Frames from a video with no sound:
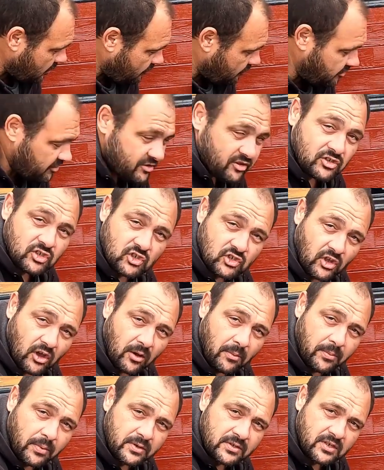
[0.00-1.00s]
for it to
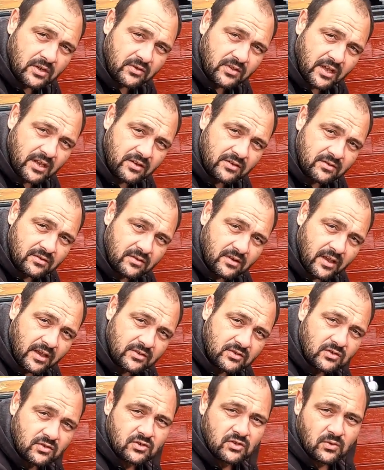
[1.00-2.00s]
stop so then
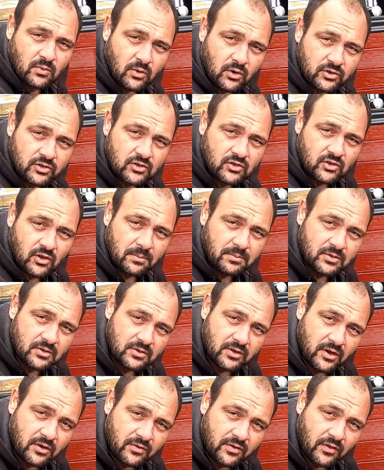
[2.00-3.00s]
as soon as the water stops
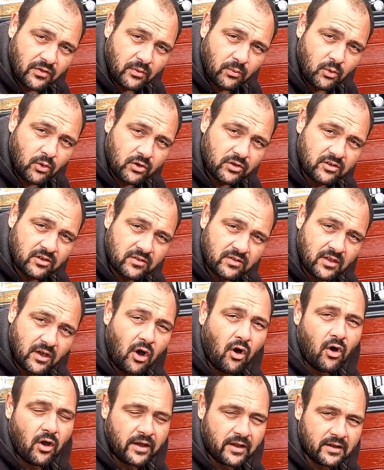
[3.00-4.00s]
you know that the water
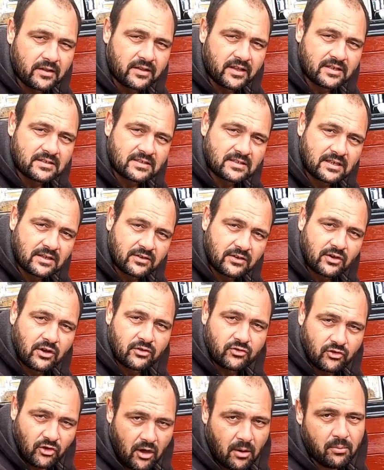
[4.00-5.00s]
the oil that's sitting
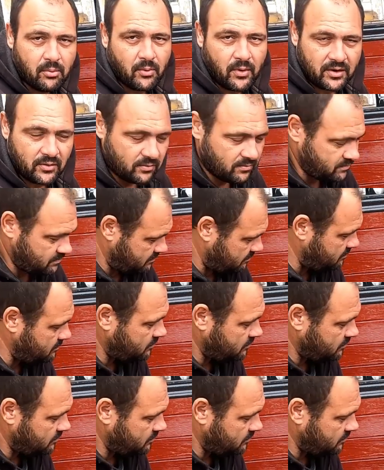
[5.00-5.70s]
on top when